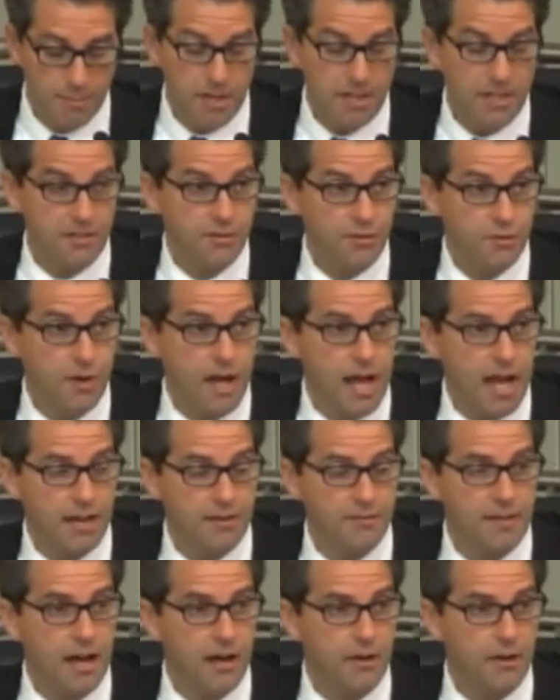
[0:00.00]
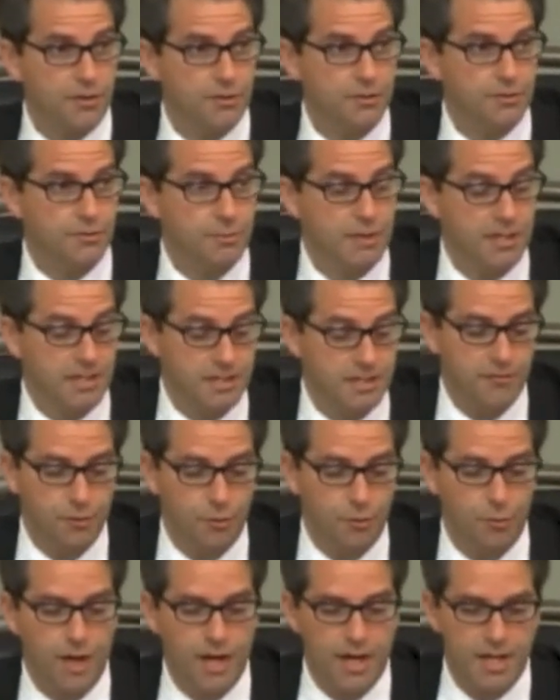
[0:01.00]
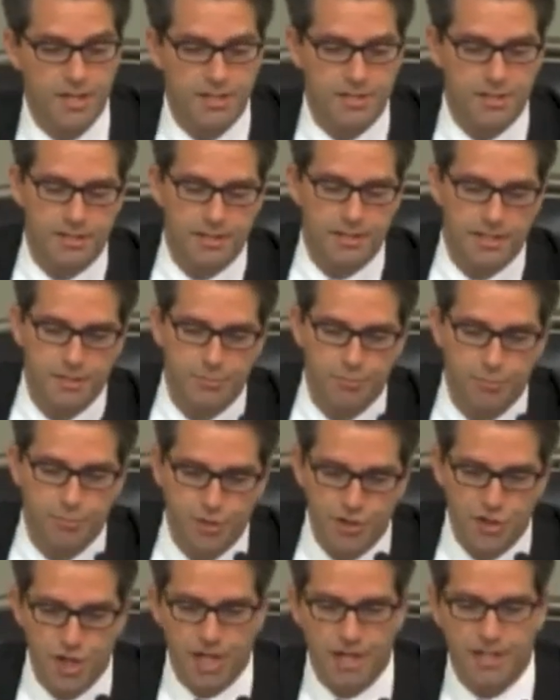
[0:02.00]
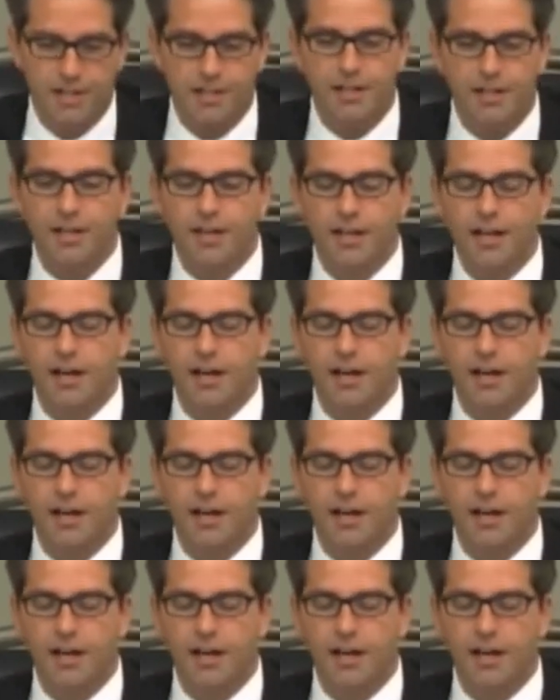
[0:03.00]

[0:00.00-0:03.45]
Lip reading: Many of you add value in many different ways, and that's appreciated.